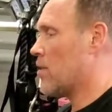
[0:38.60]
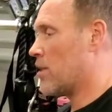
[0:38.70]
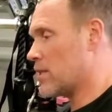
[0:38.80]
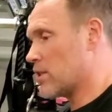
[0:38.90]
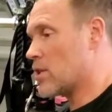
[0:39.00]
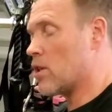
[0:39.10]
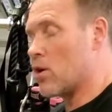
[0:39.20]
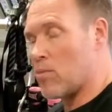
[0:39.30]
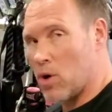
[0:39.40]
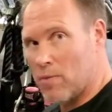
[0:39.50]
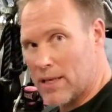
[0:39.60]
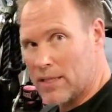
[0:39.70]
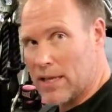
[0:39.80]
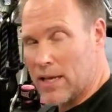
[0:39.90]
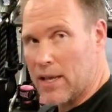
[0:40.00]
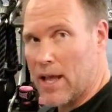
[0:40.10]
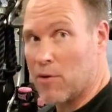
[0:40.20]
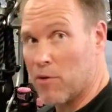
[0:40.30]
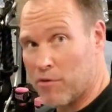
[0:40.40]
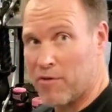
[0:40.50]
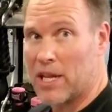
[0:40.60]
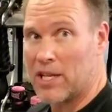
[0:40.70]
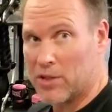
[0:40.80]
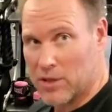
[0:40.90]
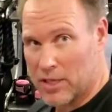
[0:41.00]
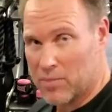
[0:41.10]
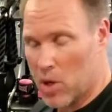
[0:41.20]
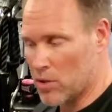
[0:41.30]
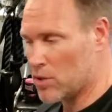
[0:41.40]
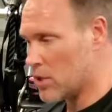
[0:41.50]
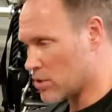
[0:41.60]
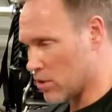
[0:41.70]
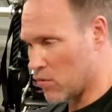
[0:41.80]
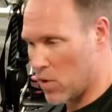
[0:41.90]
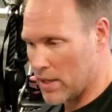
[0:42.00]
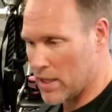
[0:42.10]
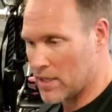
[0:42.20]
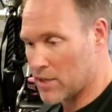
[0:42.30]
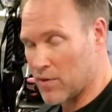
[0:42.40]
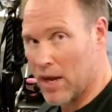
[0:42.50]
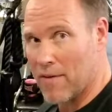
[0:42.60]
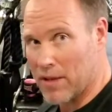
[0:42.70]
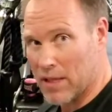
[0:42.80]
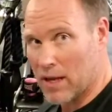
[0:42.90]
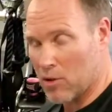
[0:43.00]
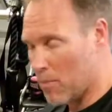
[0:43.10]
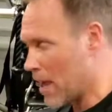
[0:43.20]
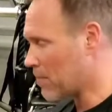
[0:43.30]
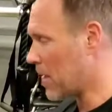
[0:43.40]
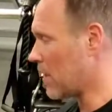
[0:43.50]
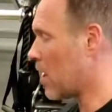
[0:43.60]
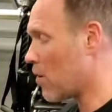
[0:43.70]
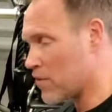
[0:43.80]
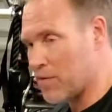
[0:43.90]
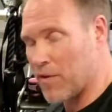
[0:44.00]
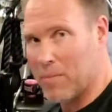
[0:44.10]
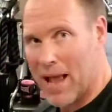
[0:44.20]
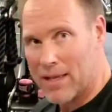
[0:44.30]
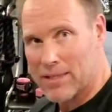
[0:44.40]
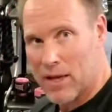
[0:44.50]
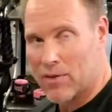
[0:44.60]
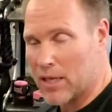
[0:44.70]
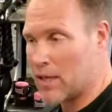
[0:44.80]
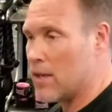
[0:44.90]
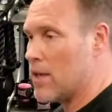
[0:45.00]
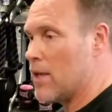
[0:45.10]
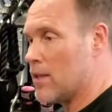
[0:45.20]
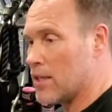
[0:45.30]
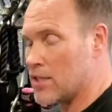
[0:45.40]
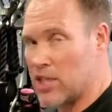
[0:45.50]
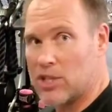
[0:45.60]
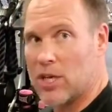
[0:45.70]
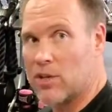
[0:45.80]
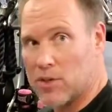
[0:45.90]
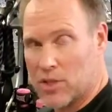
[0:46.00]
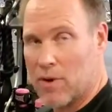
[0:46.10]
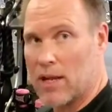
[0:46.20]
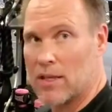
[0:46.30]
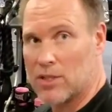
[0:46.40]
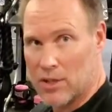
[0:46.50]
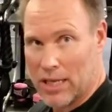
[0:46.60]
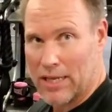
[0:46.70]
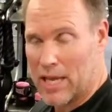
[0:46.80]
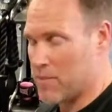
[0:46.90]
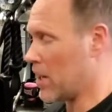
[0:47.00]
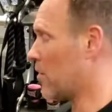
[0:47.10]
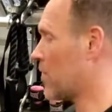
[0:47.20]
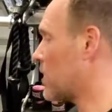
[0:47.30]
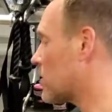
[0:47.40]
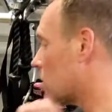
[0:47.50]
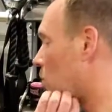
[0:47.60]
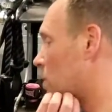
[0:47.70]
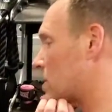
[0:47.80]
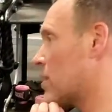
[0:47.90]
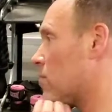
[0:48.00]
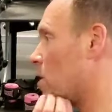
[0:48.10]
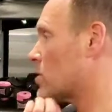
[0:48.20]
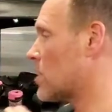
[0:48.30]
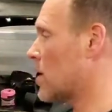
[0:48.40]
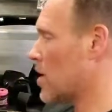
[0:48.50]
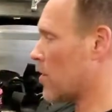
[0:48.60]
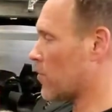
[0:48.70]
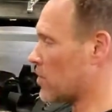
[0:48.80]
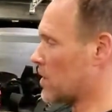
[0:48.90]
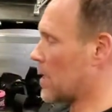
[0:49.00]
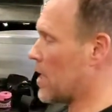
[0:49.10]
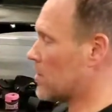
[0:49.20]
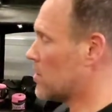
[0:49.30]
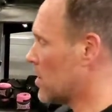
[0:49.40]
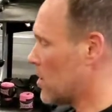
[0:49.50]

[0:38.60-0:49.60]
this is a little more risky and it will feed your disc bulge. So avoid this if you're having a lot of low back pain. However, if your back is healthy, let's teach you how to do this correctly so you can keep it healthy. So with seated rows, first thing is,